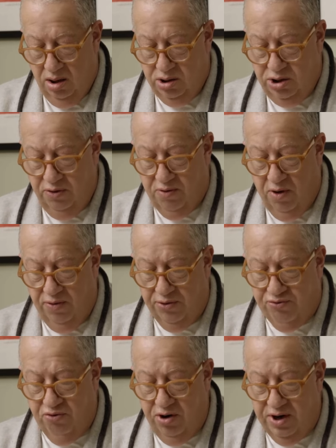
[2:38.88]
So you've got
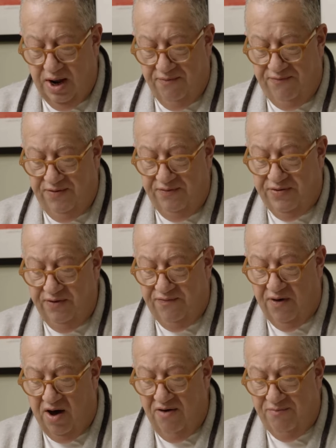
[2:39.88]
the Trinidad
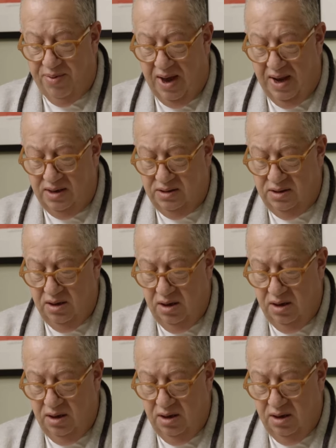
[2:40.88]
55 band.